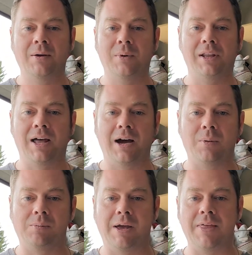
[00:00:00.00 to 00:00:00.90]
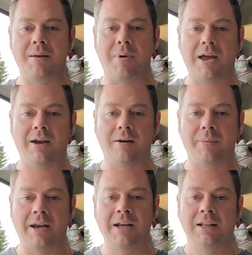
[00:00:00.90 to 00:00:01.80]
we'll play that by ear,
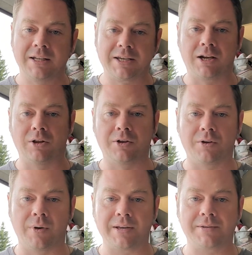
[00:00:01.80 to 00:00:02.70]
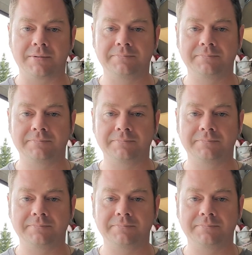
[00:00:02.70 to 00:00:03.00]
but let's take a look at the grist.